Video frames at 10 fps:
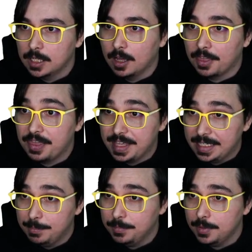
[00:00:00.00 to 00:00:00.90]
a
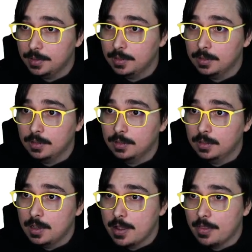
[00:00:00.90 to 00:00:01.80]
theme
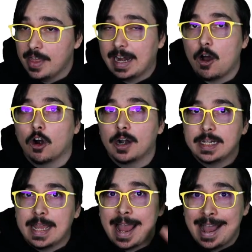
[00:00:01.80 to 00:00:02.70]
that
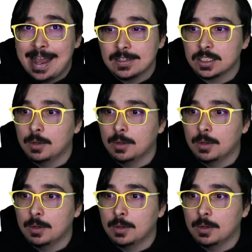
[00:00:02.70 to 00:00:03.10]
already has